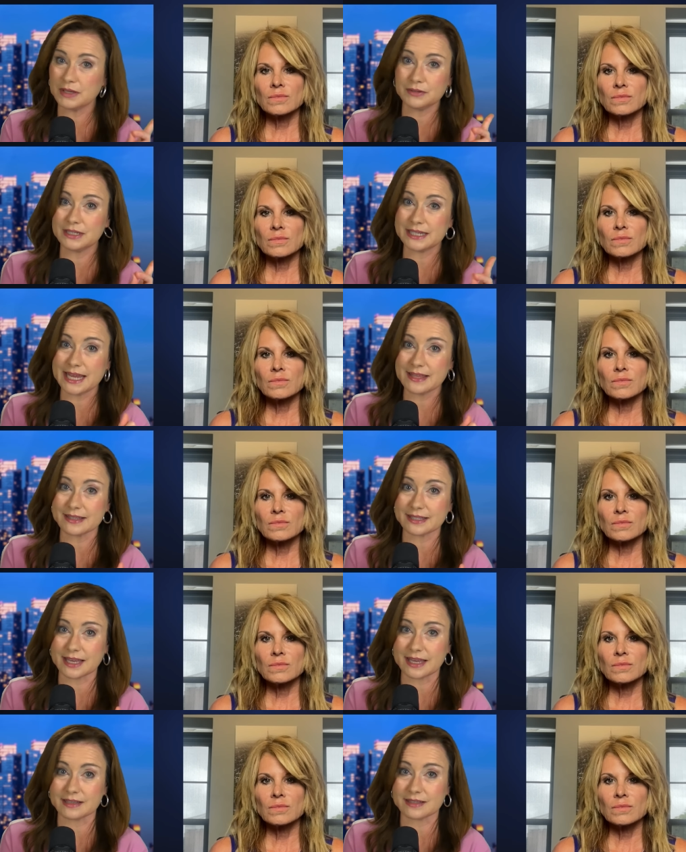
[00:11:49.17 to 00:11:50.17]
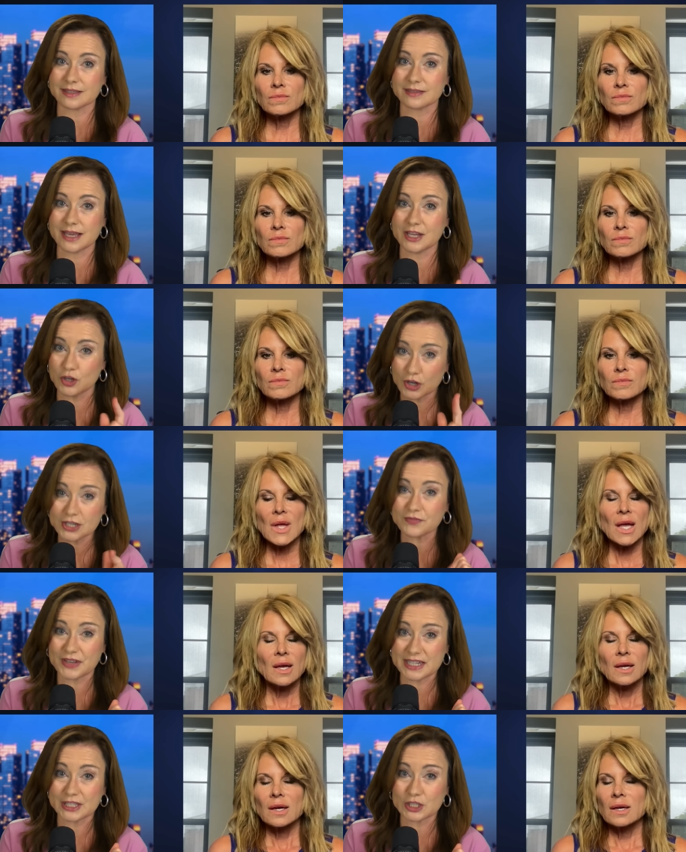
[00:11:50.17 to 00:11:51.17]
Speaker 1: able to take this case. And you're a
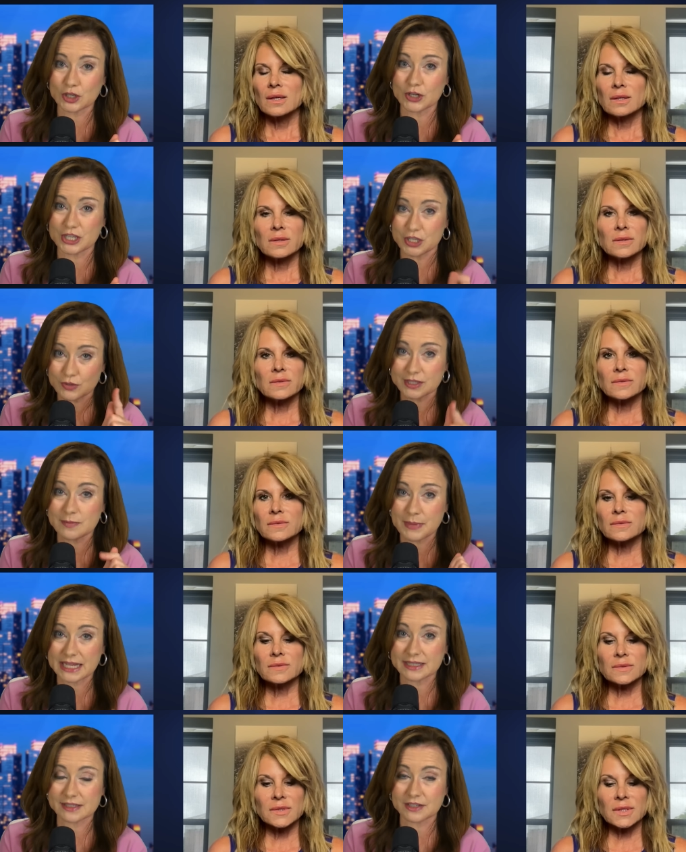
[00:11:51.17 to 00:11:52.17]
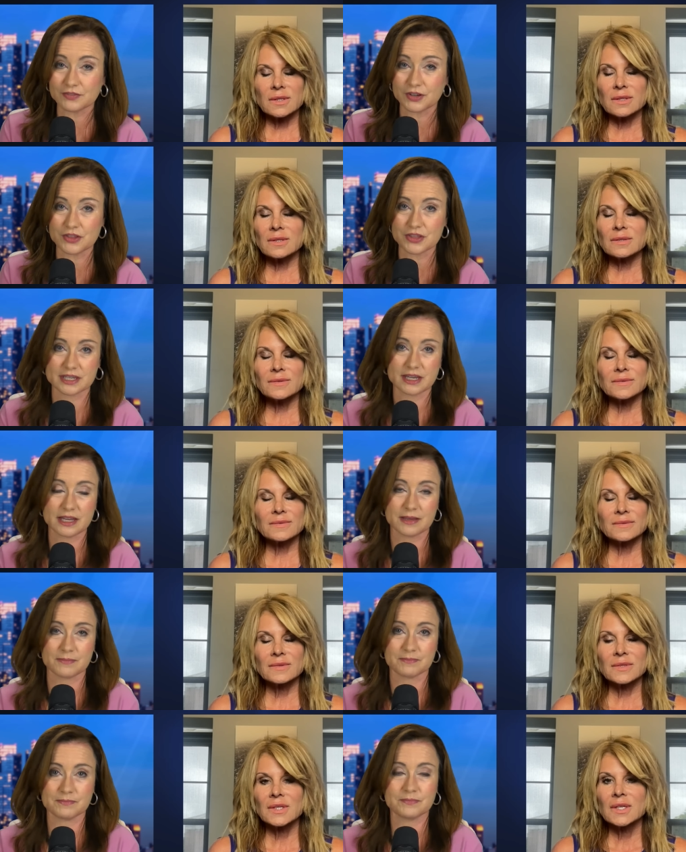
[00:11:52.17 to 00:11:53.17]
defense attorney. You see bad stuff all the
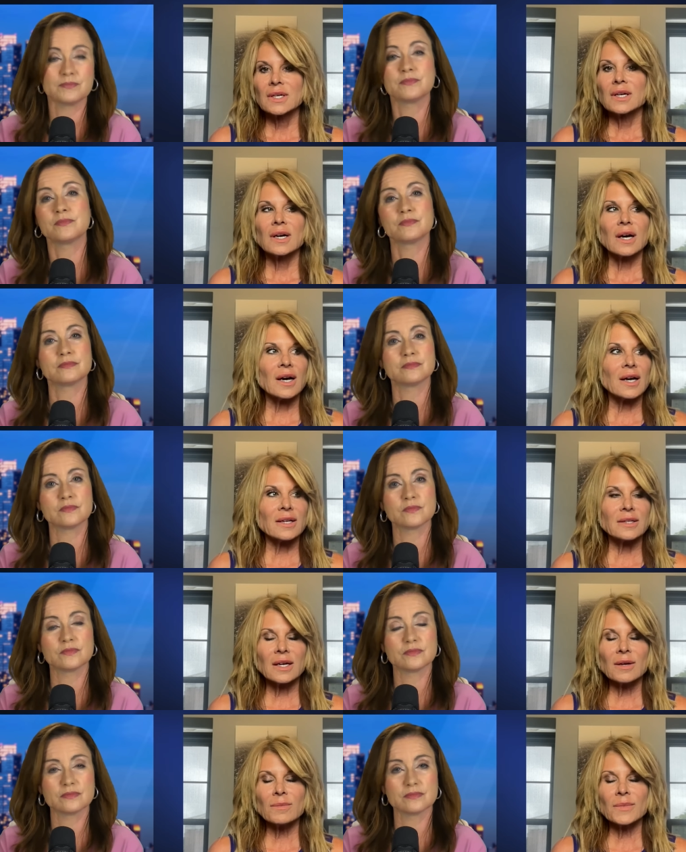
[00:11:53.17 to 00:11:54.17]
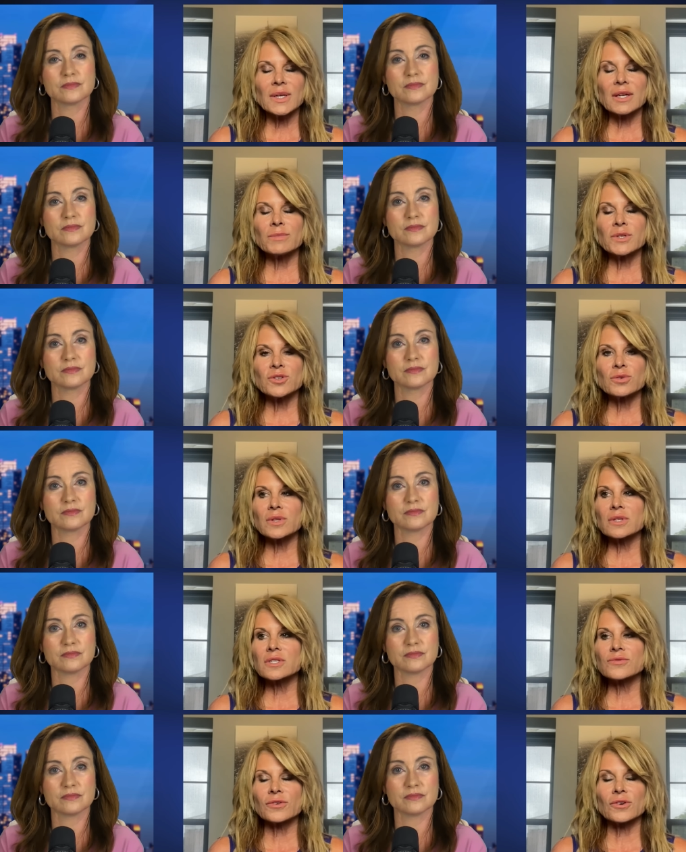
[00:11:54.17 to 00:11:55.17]
time. Uh, yep. and I've been
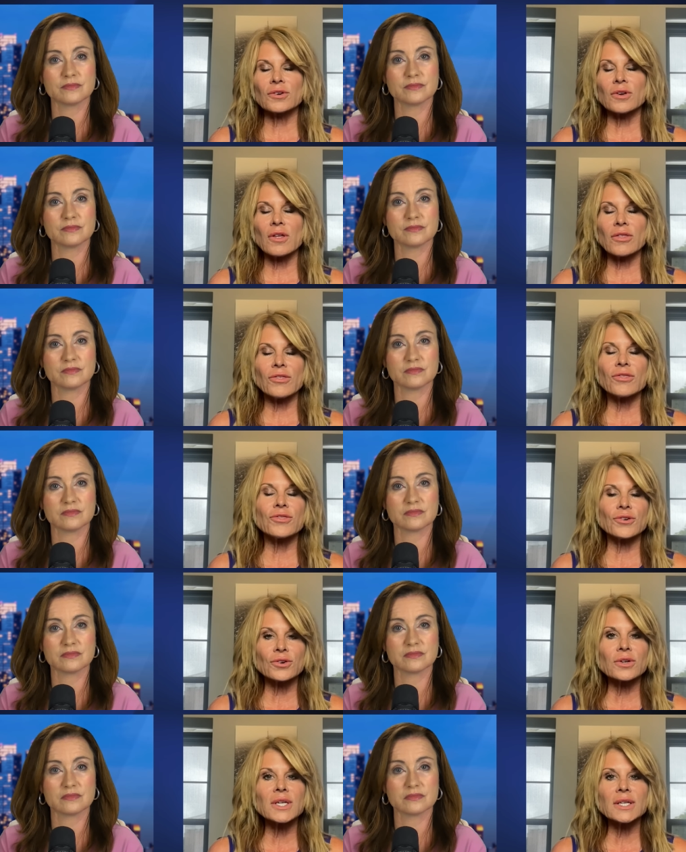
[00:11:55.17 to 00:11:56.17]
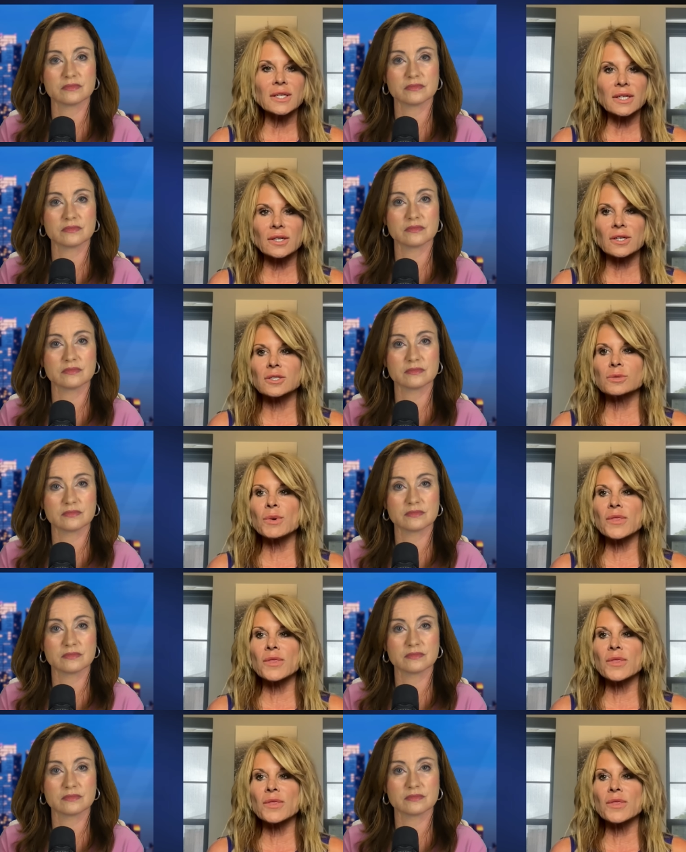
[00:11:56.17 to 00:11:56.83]
doing this
Speaker 2: for 30 years.